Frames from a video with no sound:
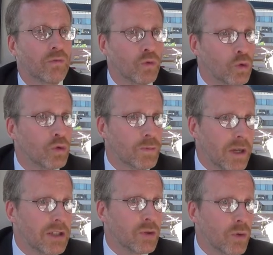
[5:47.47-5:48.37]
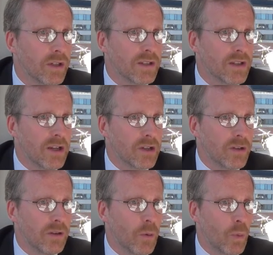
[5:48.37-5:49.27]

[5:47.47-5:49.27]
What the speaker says: rules-based organization